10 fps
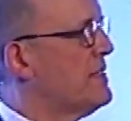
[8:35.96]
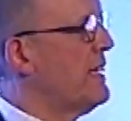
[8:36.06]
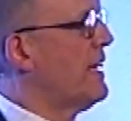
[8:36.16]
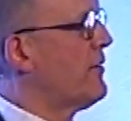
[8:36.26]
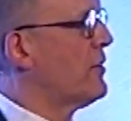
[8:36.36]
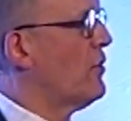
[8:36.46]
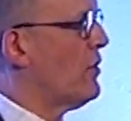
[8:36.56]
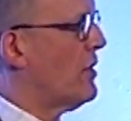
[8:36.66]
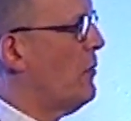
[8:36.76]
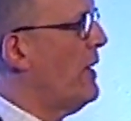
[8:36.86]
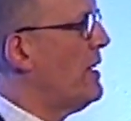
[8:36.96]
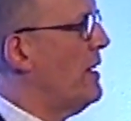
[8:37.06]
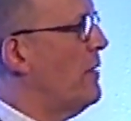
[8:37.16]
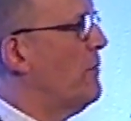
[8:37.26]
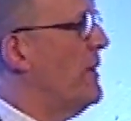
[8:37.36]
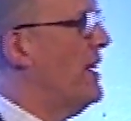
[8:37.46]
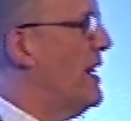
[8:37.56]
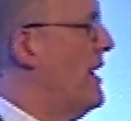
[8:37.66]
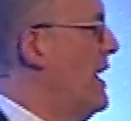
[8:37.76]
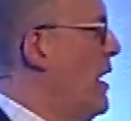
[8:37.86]
secret or
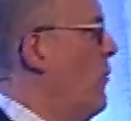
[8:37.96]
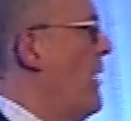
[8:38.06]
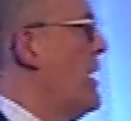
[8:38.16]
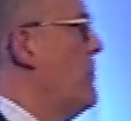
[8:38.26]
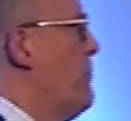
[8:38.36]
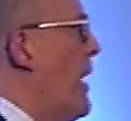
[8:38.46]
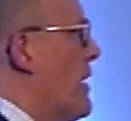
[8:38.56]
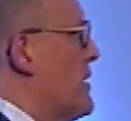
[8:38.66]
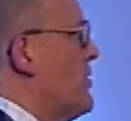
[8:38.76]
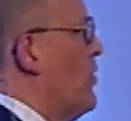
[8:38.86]
one part